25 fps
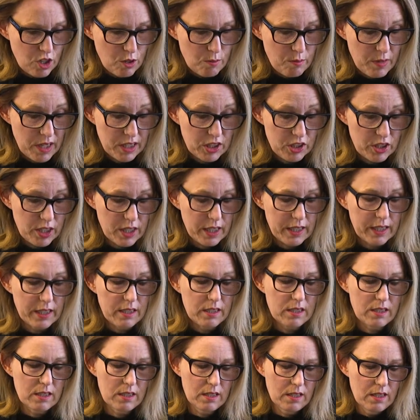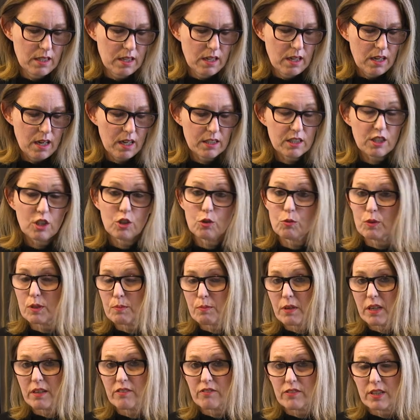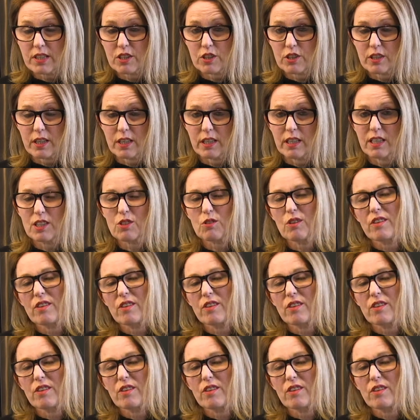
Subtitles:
My chilies, I don't always buy fresh chilies,